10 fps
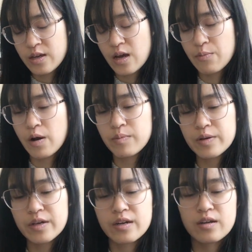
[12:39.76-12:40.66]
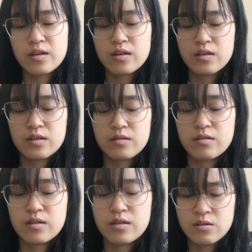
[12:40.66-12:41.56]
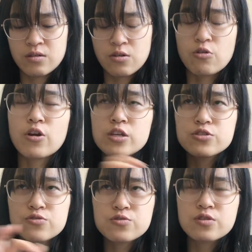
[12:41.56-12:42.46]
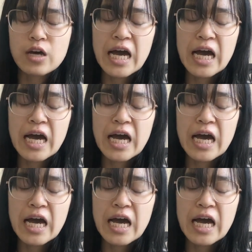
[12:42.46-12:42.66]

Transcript: I'm probably gonna undo the